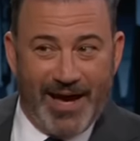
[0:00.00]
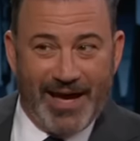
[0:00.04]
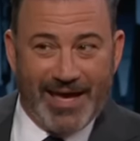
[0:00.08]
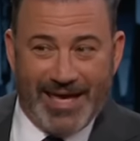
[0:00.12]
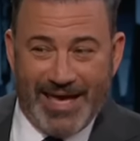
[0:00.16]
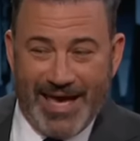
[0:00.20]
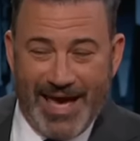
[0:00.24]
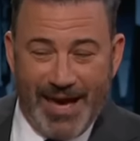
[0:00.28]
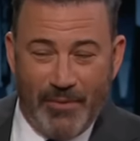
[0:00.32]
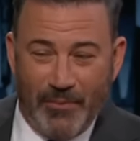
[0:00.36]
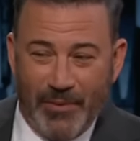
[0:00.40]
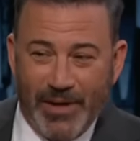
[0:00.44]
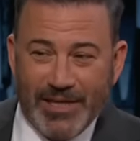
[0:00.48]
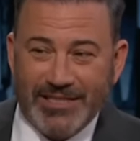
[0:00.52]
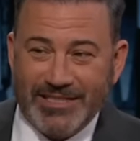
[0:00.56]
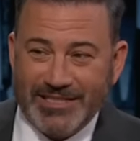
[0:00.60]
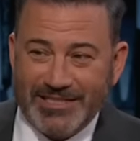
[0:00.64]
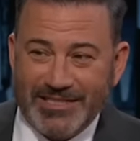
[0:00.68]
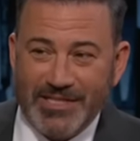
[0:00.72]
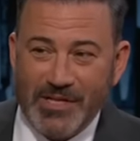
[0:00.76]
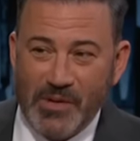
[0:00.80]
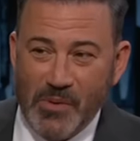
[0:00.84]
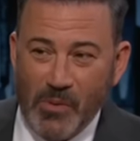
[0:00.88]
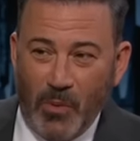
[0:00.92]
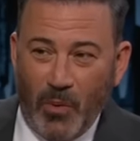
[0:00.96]
i can not wait to
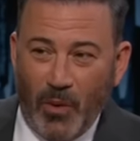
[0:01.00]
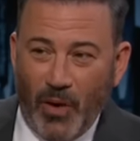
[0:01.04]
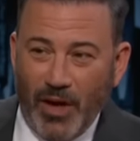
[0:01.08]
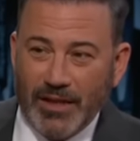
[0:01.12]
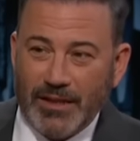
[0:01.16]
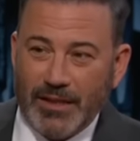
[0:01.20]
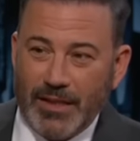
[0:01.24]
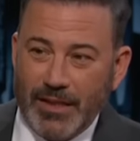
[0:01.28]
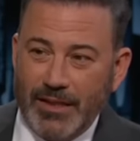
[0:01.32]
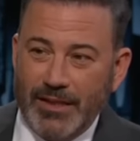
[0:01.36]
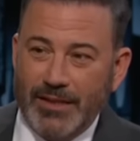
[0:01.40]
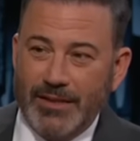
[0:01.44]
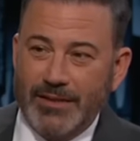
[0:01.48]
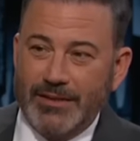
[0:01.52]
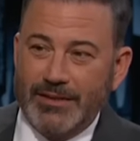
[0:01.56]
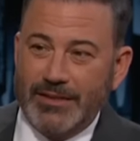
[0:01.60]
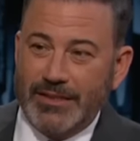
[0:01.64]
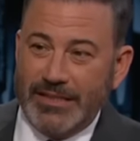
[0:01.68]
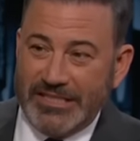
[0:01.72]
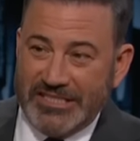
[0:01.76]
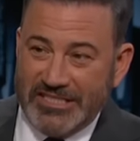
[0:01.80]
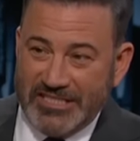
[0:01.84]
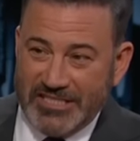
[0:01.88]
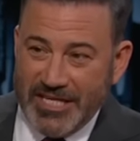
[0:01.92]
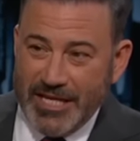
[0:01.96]
see what the
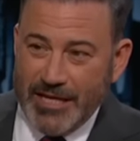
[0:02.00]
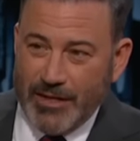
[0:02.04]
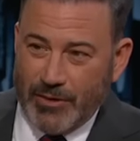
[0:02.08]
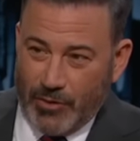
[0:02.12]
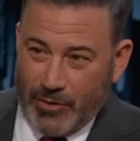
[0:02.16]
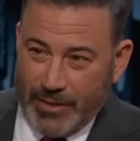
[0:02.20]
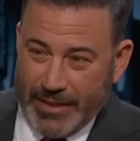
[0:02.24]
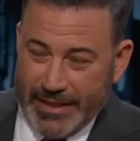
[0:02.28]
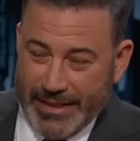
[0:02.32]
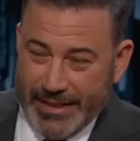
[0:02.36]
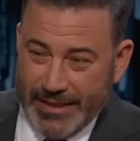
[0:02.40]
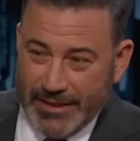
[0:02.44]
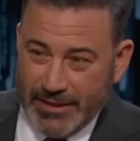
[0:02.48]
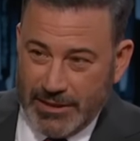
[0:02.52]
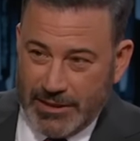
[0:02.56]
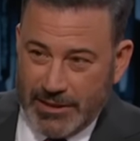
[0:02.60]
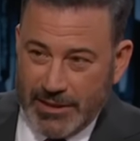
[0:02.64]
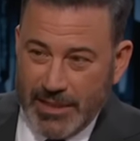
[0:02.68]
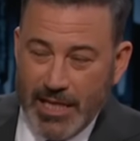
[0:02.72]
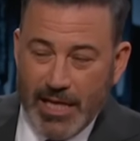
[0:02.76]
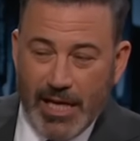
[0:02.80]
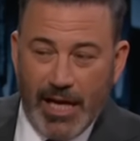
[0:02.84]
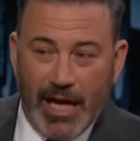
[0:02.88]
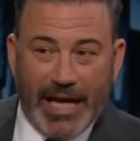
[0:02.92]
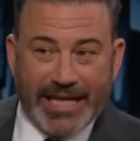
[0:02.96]
the secret is.
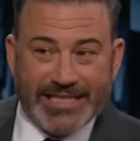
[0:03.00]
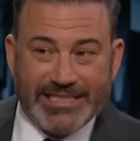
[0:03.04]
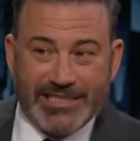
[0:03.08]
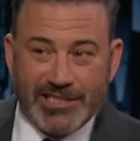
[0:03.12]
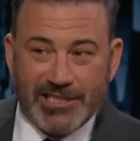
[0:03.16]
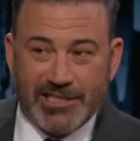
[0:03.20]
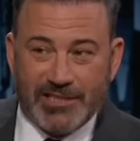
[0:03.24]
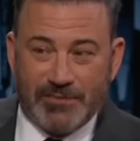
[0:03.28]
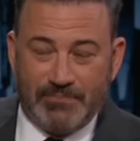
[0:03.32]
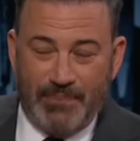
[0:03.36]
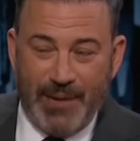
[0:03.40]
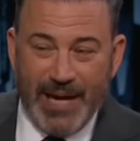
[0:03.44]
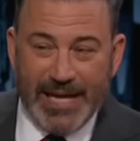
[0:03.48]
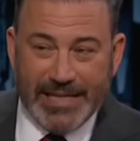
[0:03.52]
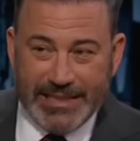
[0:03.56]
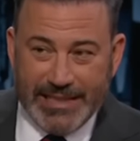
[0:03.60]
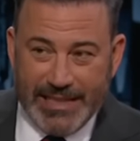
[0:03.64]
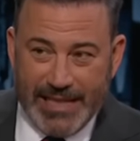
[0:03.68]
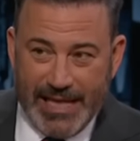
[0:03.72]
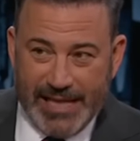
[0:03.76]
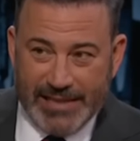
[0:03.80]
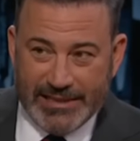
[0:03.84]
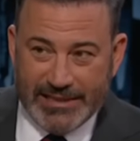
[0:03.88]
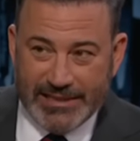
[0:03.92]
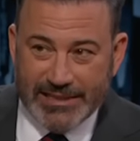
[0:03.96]
Mm-hmm. I suspect
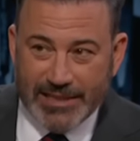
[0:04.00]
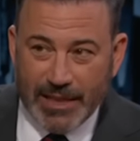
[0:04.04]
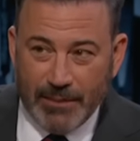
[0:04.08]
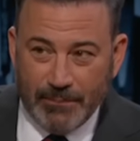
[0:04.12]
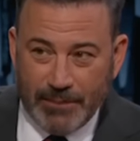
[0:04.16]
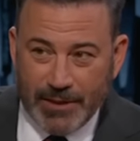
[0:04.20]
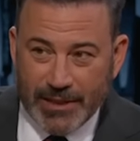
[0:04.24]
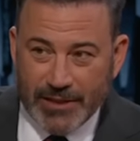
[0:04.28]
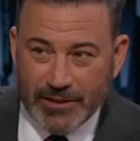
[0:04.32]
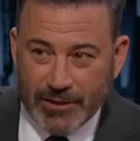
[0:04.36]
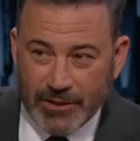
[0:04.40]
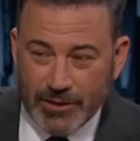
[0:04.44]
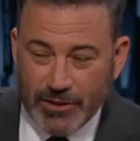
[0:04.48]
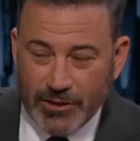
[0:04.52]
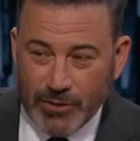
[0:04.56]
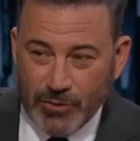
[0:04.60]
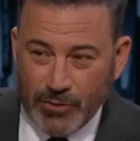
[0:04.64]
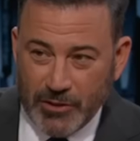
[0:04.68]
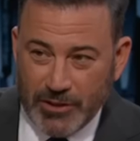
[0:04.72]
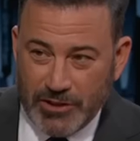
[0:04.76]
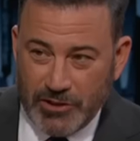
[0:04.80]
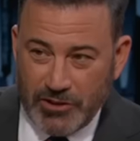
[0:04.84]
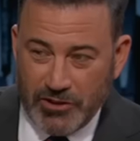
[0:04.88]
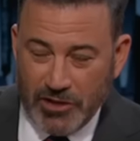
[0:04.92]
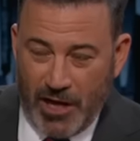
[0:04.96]
it has something to do
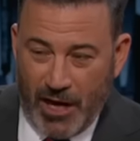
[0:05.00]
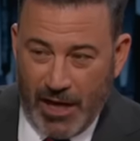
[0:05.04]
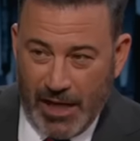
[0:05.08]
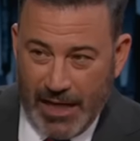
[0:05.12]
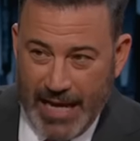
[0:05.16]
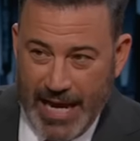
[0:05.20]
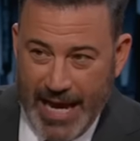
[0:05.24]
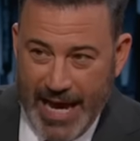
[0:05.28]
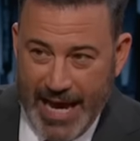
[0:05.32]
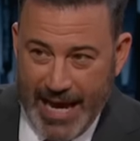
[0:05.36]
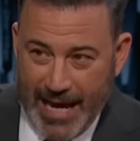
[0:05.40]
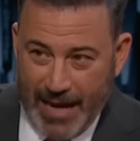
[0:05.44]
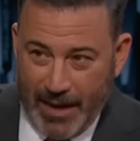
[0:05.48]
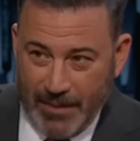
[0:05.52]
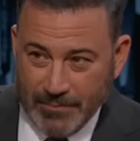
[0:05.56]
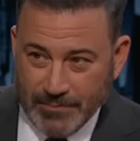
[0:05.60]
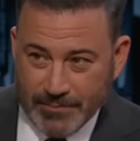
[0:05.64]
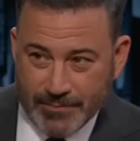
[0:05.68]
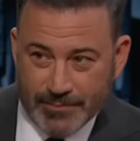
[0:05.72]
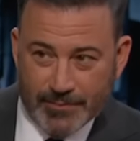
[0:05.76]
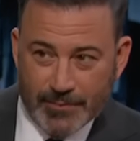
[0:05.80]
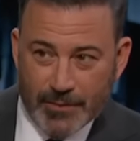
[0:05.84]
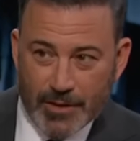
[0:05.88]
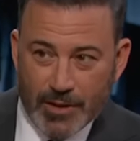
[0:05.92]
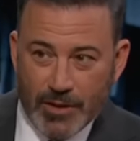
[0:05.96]
with Jon Hamm,
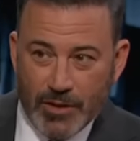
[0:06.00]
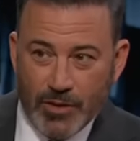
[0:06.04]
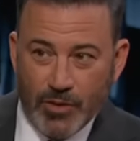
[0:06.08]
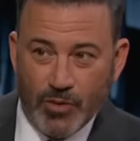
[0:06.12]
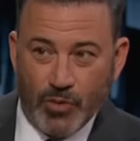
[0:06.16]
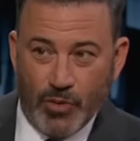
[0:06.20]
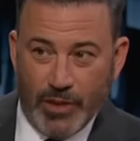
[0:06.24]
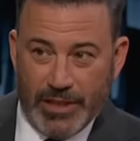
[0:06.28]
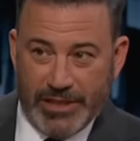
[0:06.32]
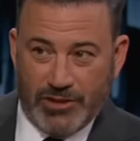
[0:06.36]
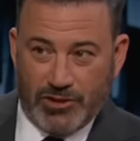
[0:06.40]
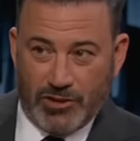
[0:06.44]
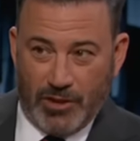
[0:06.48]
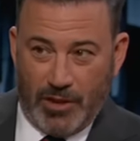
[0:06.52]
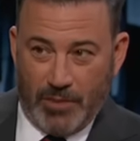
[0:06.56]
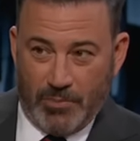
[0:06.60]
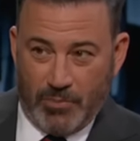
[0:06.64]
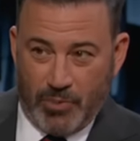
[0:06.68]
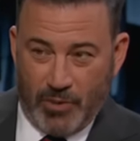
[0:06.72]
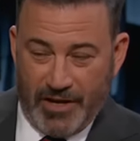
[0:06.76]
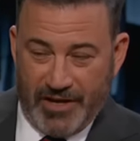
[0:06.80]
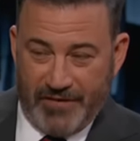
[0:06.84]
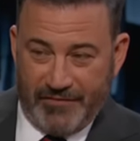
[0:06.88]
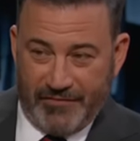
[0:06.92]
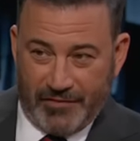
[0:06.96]
mm-hmm. who we saw
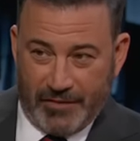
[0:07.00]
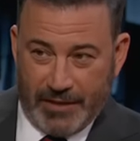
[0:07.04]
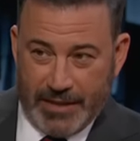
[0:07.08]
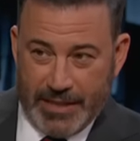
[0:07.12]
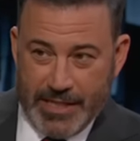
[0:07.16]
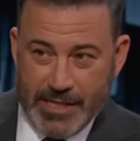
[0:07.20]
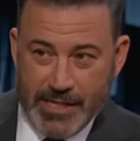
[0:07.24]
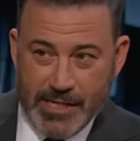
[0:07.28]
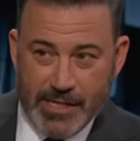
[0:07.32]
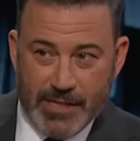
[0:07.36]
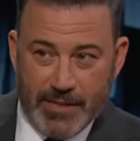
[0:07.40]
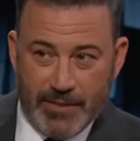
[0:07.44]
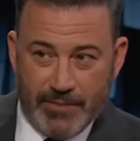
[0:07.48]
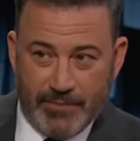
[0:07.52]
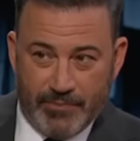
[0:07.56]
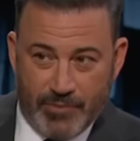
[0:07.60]
briefly. Mm-hmm.